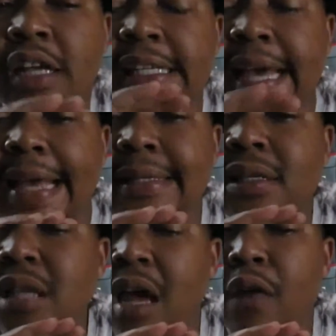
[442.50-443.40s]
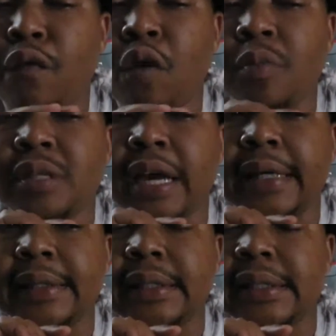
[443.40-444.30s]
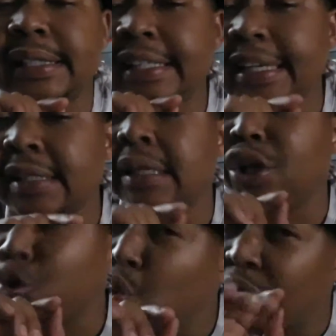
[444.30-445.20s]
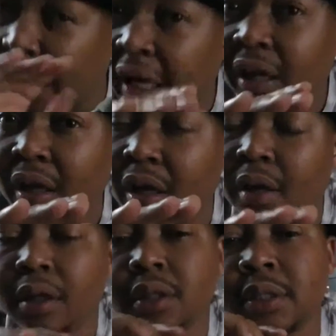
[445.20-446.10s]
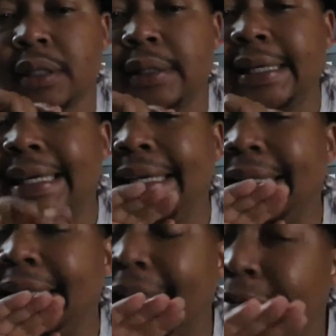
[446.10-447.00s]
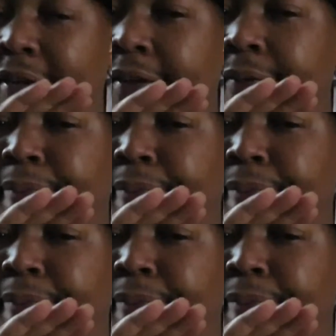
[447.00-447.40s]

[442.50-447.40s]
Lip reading: Sizes starting from size 6 UK till 11